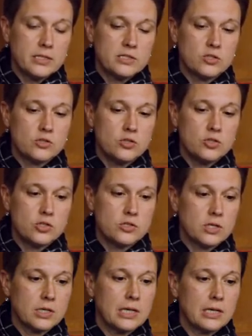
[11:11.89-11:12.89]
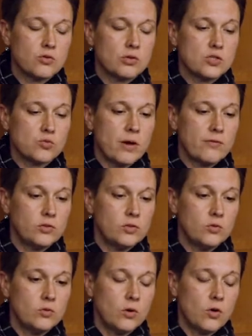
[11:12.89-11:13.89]
institutions could increase
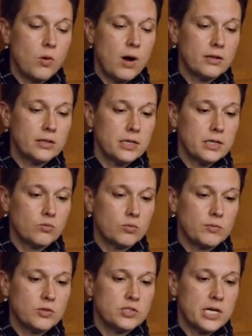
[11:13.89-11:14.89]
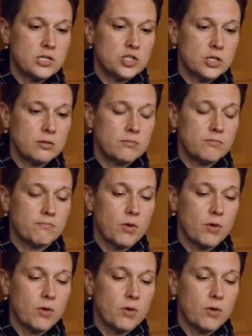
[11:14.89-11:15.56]
revenue, quality, reputation,